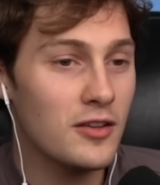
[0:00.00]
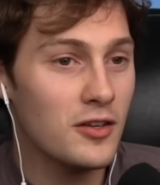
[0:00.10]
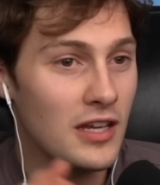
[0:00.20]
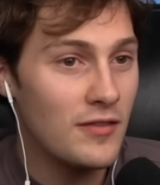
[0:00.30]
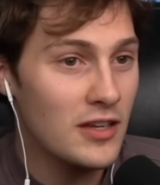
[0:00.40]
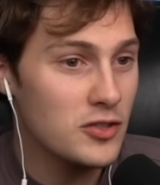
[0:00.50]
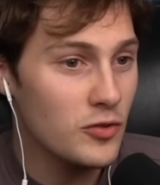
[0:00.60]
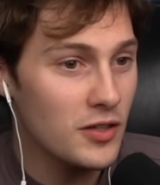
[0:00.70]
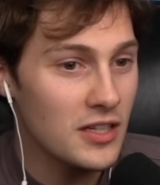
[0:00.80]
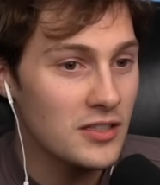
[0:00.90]
they're giving
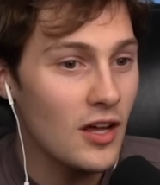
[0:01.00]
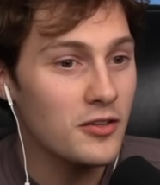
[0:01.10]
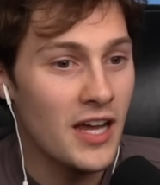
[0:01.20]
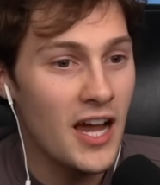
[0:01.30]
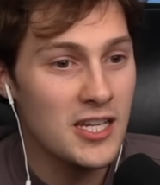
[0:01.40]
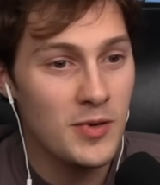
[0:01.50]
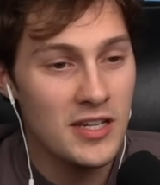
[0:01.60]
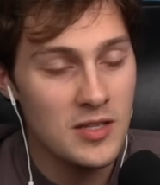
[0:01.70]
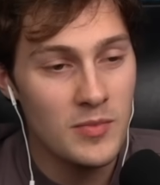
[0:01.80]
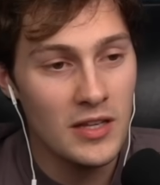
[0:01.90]
trillion-dollar tax breaks
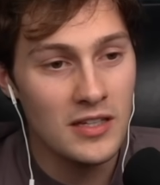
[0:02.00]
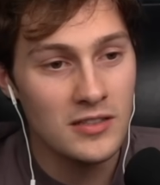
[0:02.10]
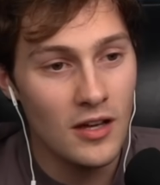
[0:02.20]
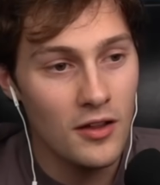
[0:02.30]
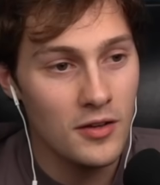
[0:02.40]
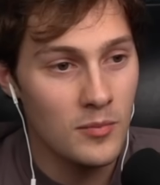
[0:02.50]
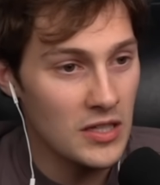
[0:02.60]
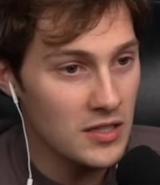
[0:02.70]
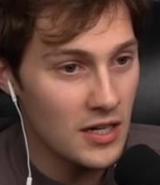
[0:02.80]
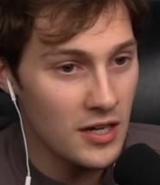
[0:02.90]
to
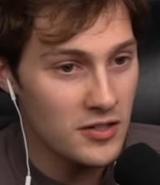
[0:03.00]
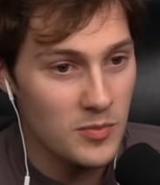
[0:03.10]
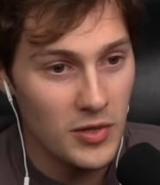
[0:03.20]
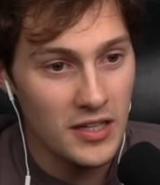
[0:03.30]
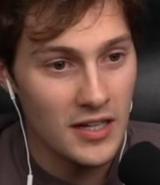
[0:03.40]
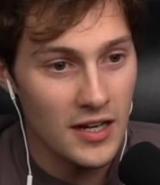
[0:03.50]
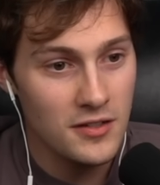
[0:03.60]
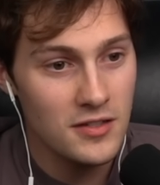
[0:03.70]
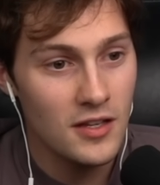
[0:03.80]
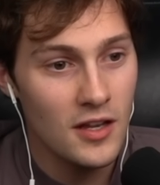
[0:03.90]
millionaires and
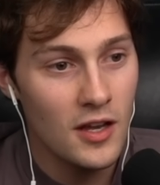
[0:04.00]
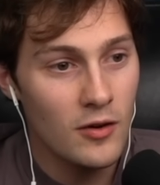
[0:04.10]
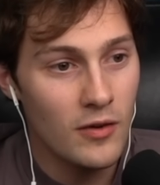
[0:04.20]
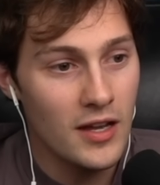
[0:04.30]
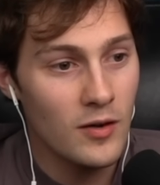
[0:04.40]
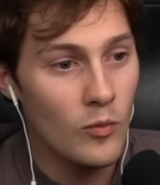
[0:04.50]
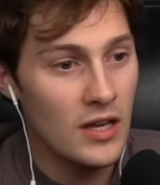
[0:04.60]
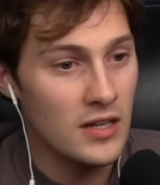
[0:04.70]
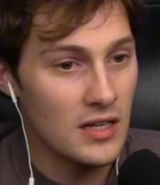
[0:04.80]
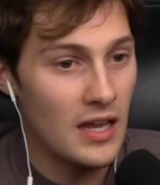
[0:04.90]
billionaires, right? And